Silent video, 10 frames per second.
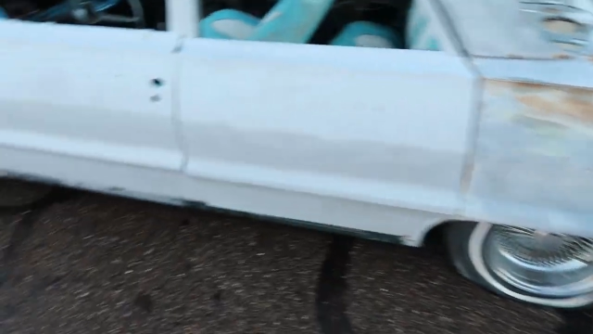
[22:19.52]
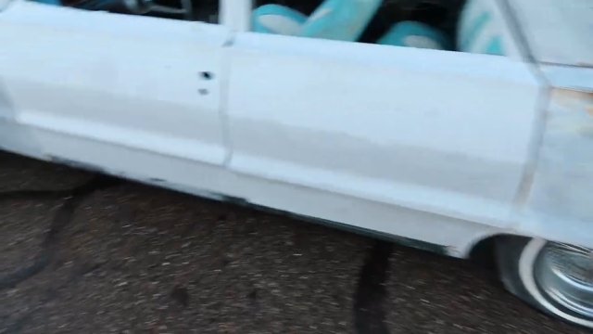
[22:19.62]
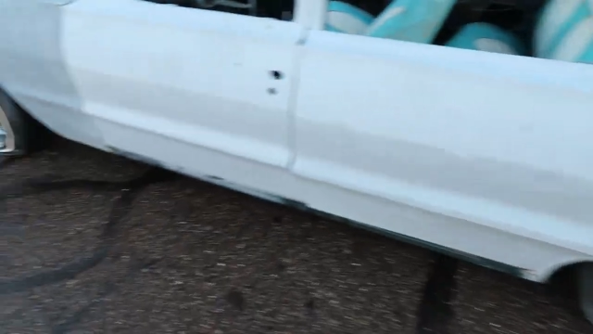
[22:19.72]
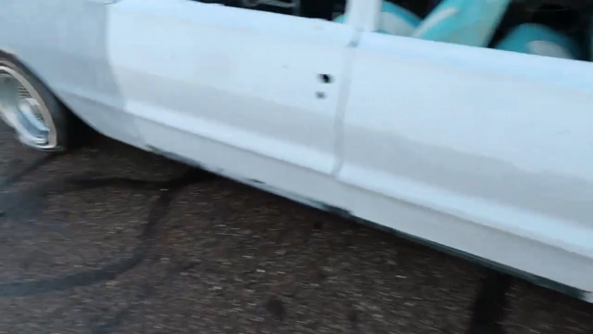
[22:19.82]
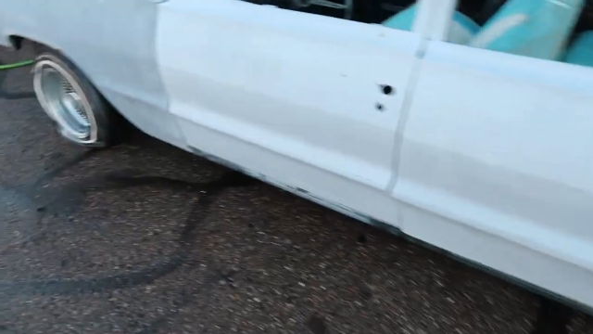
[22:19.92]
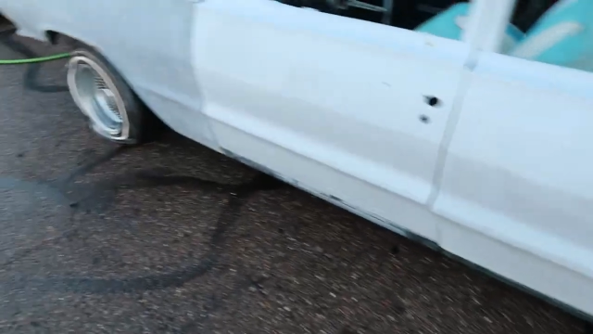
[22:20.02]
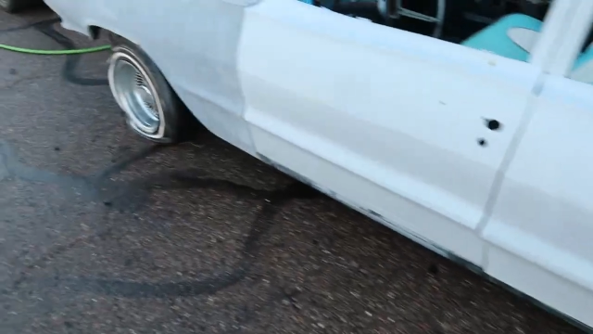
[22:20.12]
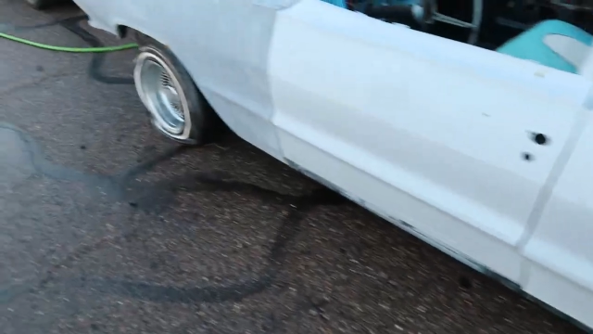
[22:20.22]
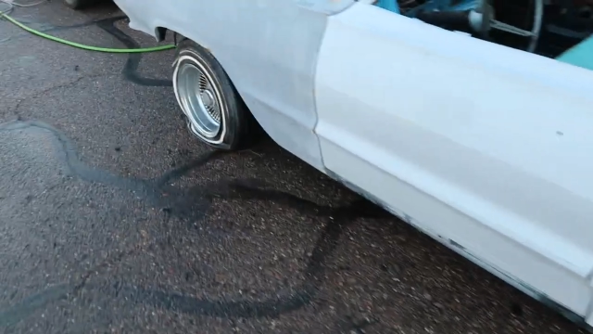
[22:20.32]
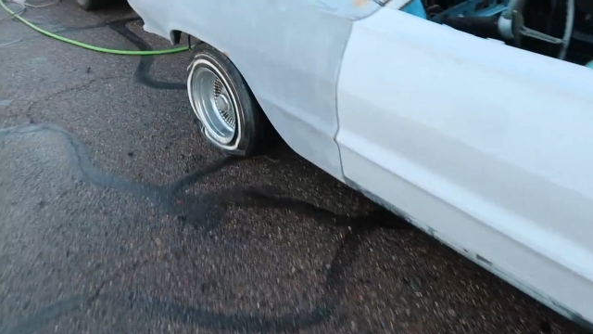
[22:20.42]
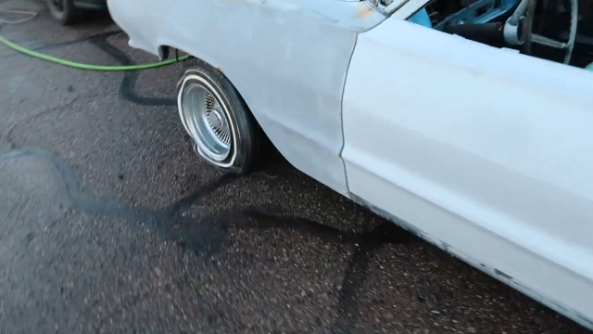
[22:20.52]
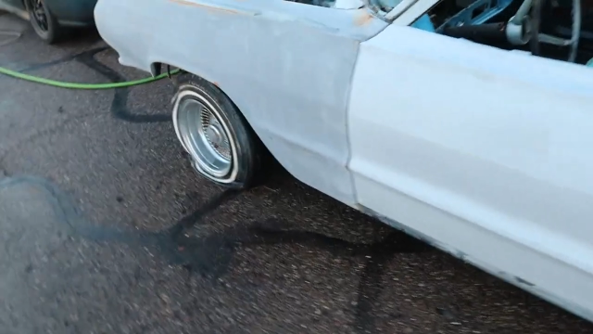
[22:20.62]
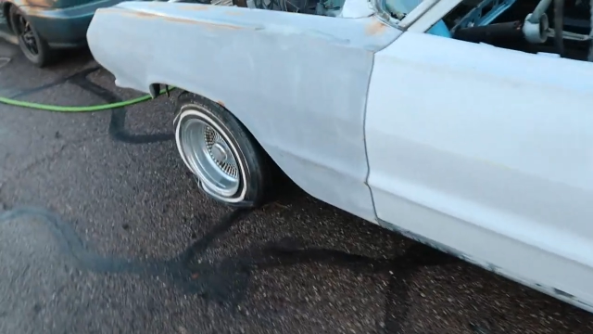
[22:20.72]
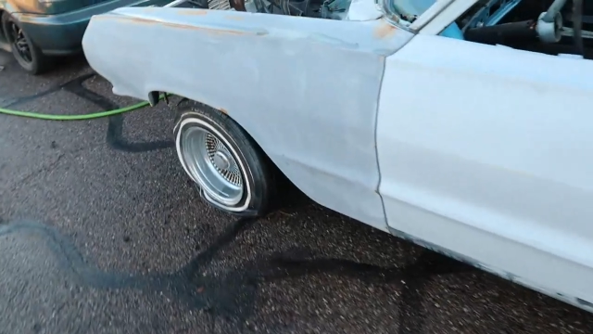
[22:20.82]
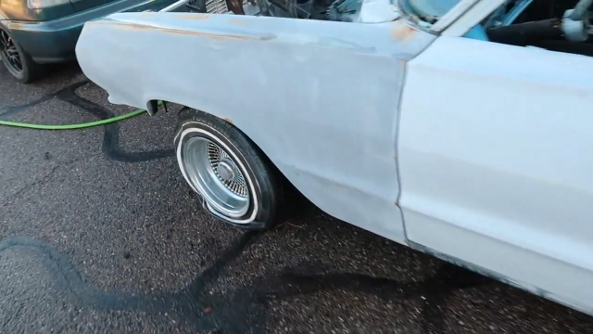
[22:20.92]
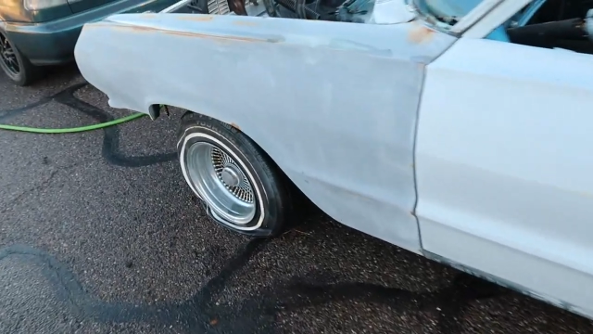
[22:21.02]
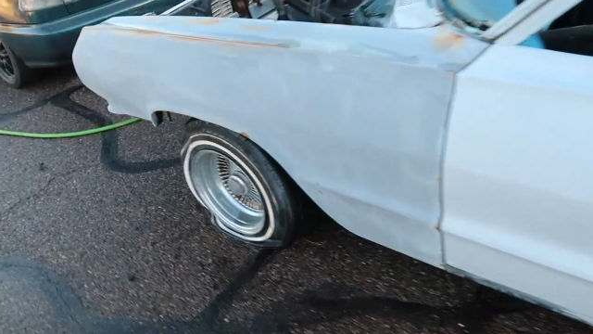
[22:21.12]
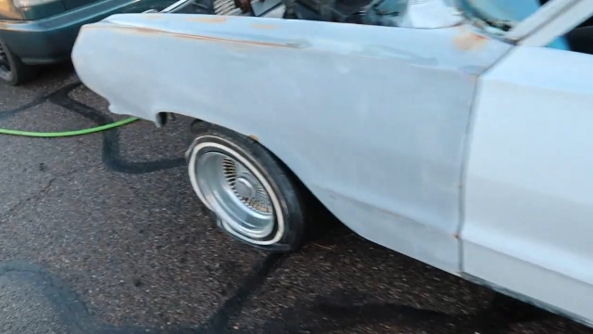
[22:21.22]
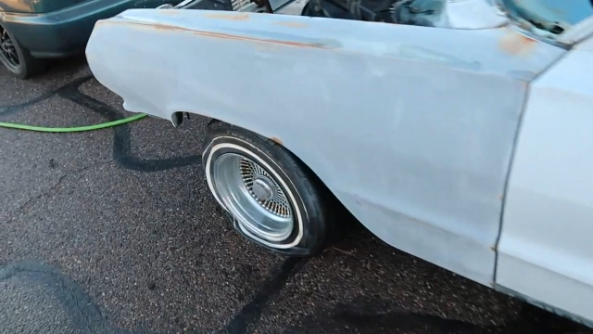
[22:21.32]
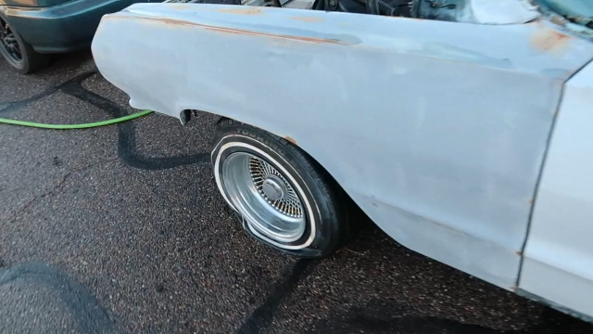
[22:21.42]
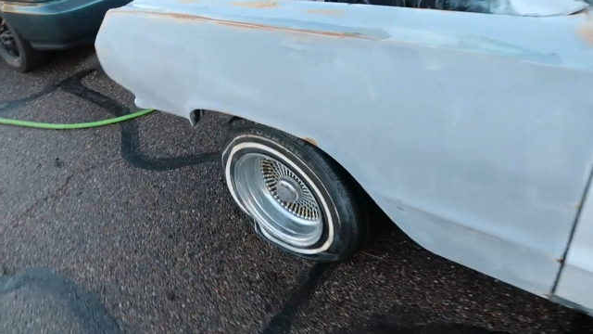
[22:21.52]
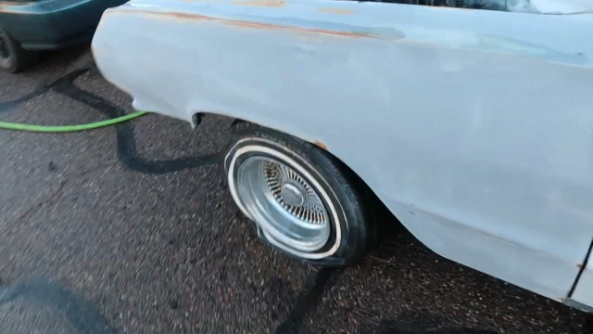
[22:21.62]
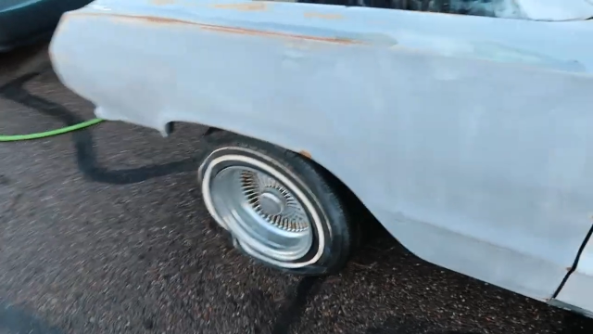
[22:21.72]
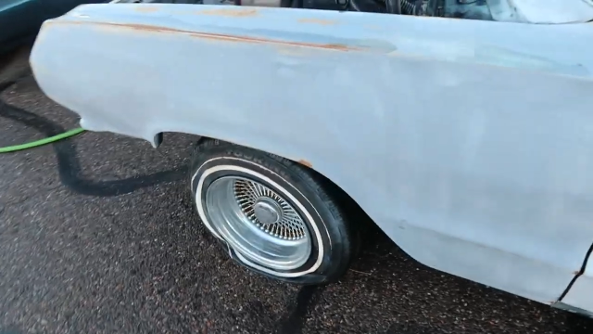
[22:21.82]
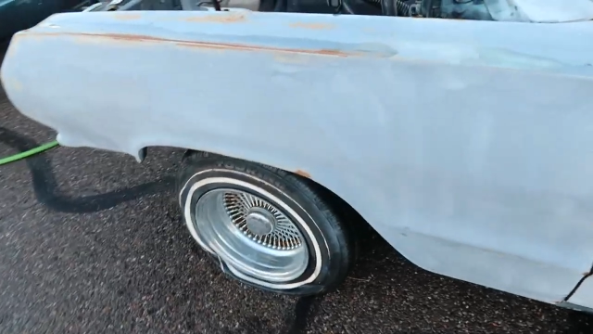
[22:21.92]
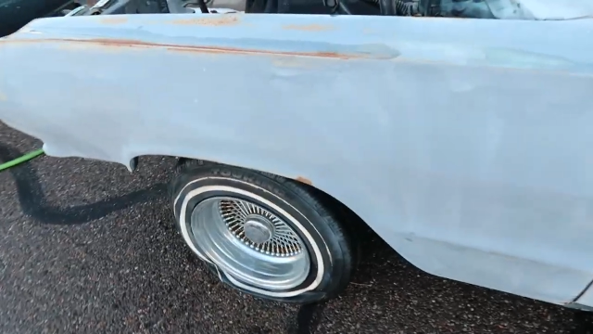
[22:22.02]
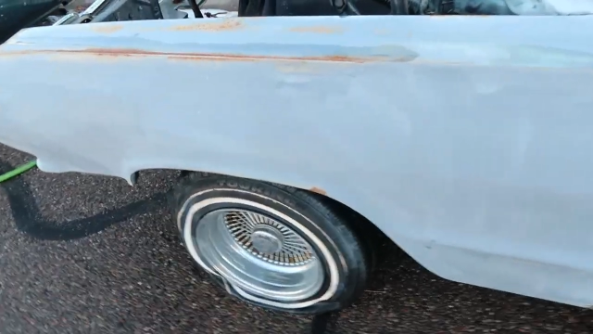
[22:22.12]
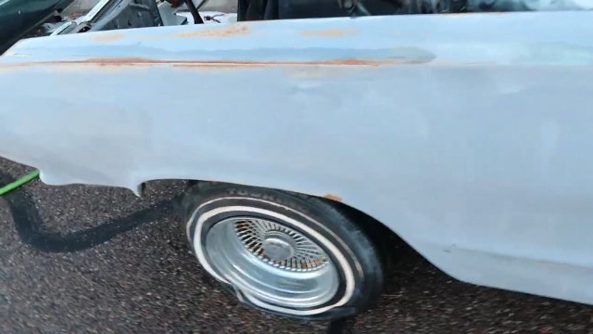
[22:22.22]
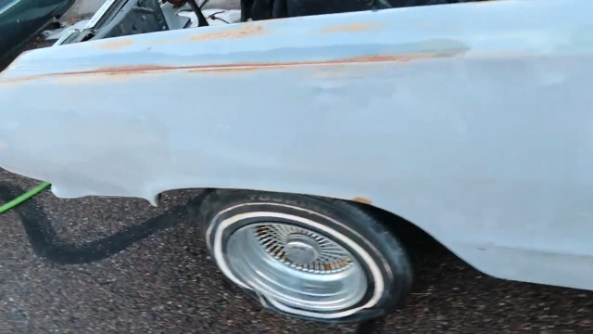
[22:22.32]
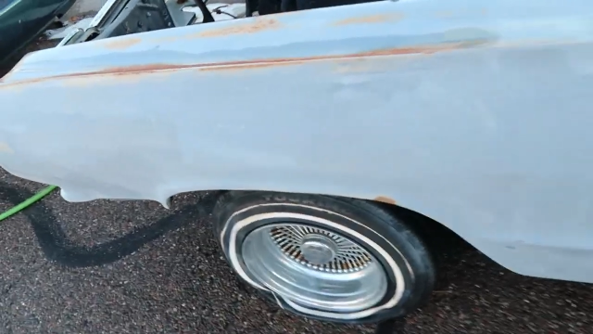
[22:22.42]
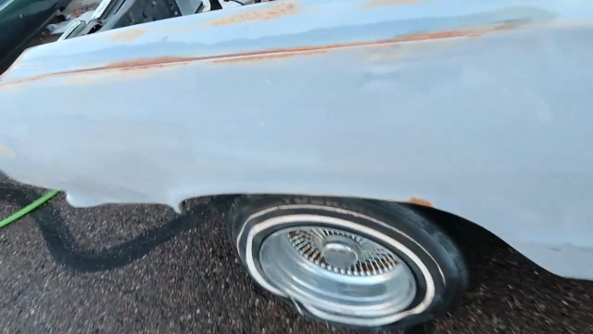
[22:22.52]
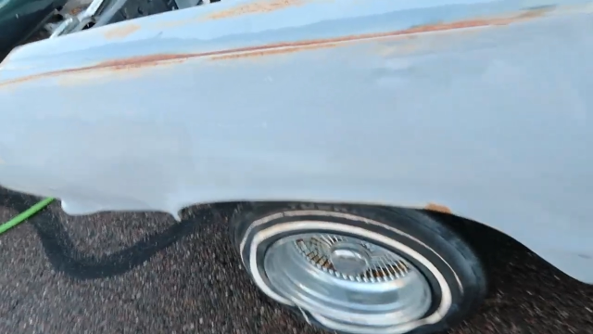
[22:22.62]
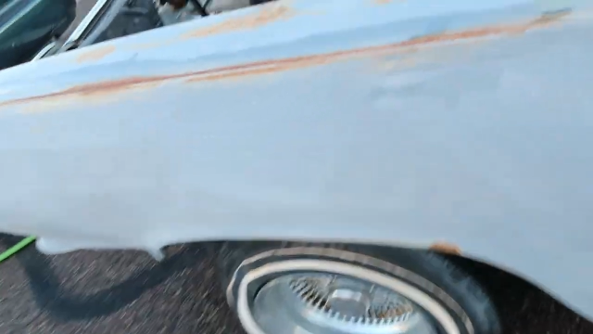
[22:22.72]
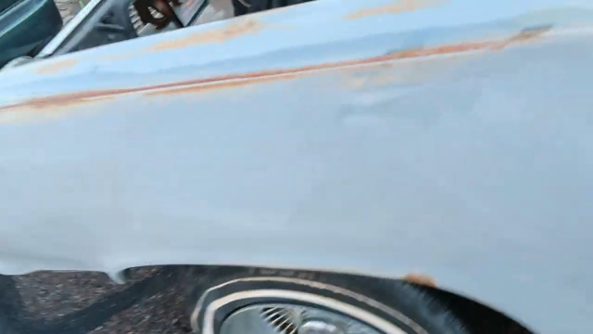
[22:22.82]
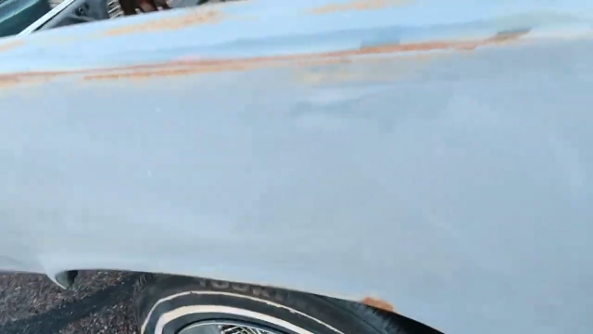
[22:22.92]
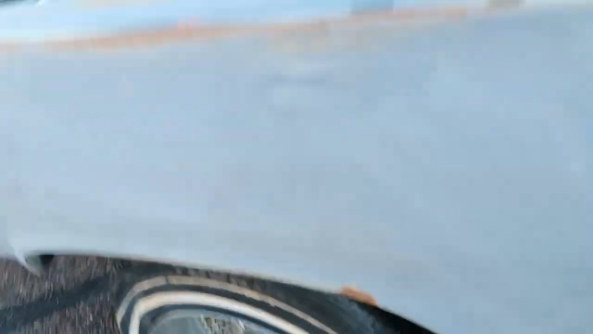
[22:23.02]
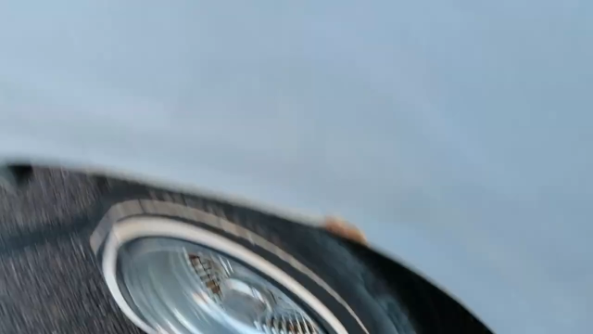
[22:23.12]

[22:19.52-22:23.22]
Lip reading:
[unreadable: no face in view]